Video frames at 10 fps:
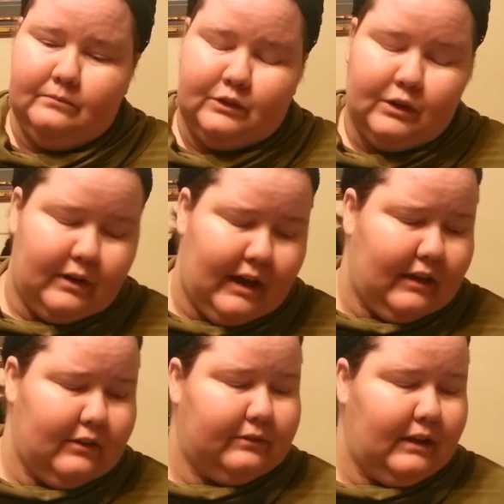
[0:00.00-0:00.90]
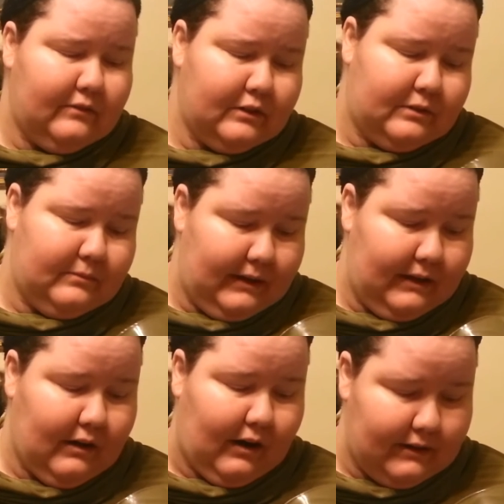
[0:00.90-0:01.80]
So yeah, the flavor to
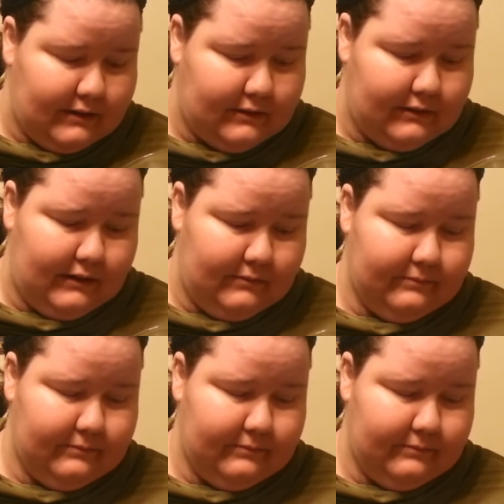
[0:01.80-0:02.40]
me, honestly,